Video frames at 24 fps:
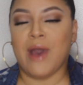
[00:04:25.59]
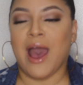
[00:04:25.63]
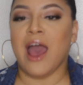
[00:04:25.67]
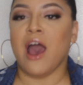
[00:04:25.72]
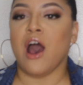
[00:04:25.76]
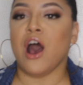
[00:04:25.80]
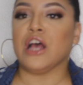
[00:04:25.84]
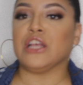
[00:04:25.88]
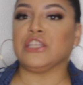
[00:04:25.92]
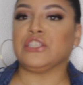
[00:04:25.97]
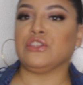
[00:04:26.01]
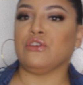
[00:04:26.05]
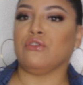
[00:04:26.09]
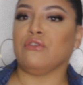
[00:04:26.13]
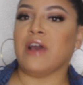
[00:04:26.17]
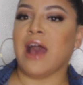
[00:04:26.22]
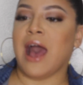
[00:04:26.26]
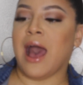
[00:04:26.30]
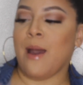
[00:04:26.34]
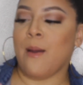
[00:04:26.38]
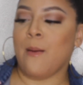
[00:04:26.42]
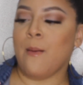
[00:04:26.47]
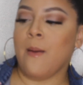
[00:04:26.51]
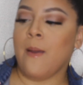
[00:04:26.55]
I also
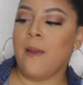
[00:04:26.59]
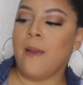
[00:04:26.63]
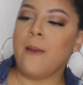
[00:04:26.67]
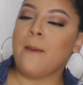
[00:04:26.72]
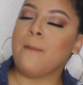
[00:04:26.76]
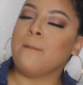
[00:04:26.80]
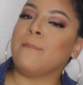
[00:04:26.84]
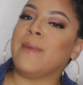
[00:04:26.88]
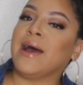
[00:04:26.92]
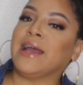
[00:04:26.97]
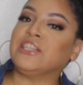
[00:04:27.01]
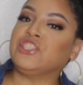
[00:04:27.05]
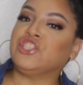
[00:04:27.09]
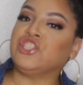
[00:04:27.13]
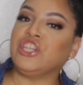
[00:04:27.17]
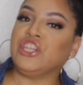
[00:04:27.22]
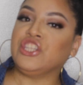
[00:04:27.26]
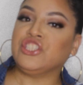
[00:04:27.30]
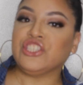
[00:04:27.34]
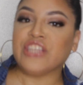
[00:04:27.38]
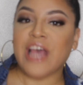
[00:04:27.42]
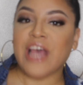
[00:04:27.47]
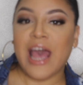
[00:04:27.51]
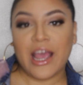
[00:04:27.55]
got my
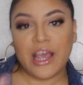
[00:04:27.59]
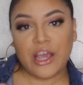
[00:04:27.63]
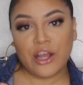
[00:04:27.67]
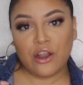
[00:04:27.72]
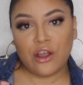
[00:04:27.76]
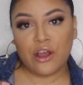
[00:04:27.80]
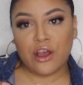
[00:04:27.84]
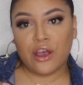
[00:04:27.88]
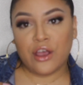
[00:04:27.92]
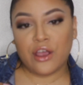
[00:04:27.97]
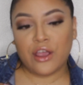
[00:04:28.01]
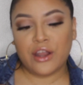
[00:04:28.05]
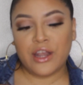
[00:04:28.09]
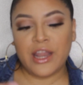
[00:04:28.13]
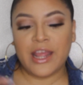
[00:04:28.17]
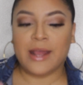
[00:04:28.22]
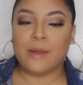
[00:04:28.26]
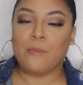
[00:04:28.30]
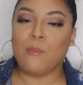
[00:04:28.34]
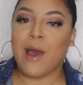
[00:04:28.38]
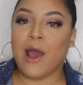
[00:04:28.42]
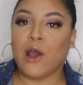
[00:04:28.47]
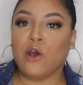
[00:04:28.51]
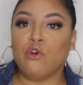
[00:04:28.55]
jean jacket on
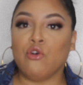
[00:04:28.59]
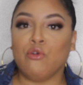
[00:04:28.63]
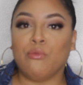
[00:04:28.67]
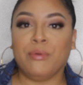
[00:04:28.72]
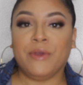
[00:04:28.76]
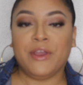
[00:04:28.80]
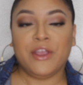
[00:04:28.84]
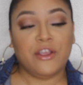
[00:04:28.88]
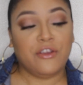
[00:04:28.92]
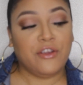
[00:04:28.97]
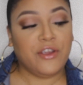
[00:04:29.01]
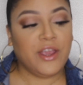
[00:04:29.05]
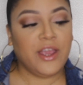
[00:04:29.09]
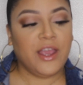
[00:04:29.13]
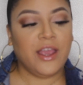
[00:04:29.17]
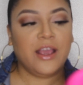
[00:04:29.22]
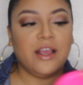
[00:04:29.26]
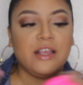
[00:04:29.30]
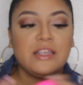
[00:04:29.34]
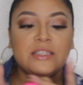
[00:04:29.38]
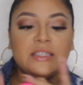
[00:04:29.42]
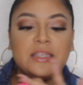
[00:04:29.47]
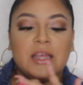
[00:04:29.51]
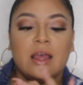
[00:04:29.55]
and my hoop
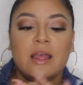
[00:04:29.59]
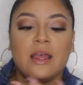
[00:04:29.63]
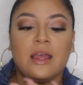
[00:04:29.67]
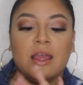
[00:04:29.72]
earrings